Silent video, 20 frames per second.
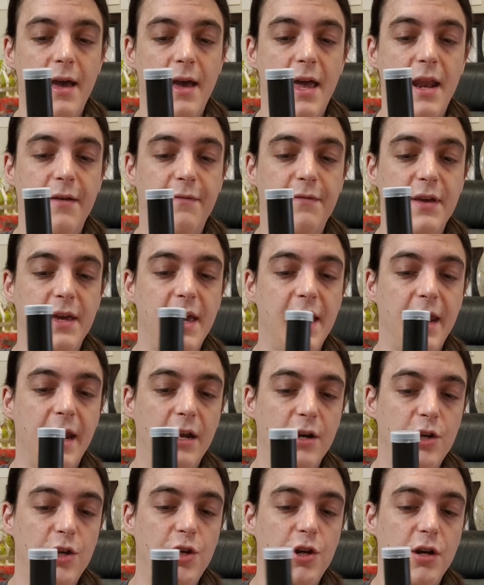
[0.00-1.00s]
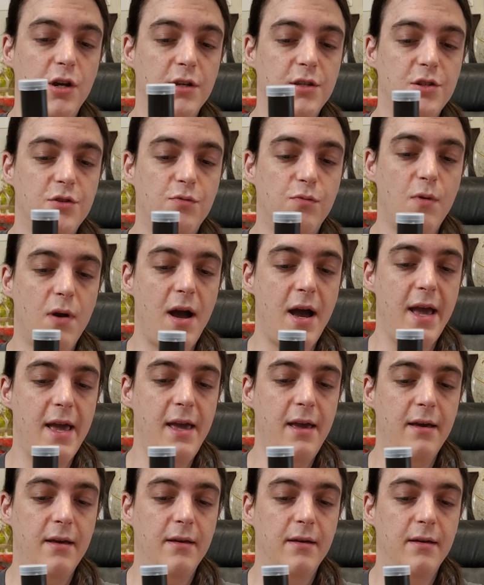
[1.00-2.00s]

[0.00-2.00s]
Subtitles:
And if you get it just right,